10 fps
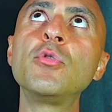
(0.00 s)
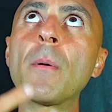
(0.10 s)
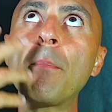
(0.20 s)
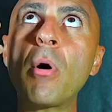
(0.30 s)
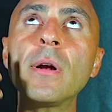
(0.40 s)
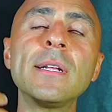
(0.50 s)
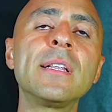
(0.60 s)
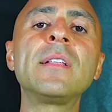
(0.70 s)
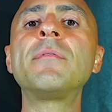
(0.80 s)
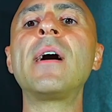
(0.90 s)
you are part
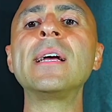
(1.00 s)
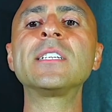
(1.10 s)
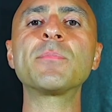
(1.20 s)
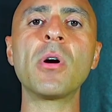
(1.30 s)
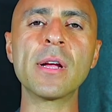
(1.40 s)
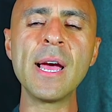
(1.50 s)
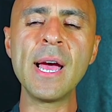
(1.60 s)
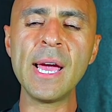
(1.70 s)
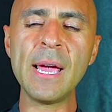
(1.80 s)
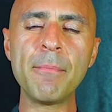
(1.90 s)
of the divine spark.
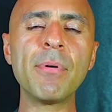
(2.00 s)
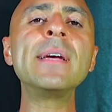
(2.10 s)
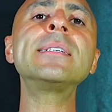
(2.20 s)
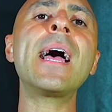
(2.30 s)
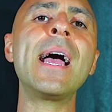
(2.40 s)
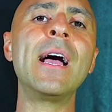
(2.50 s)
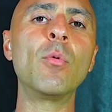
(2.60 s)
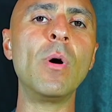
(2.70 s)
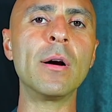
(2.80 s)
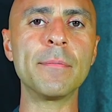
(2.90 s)
Embrace that
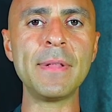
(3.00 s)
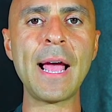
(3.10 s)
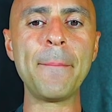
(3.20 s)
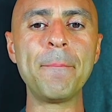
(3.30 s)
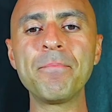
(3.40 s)
and welcome that.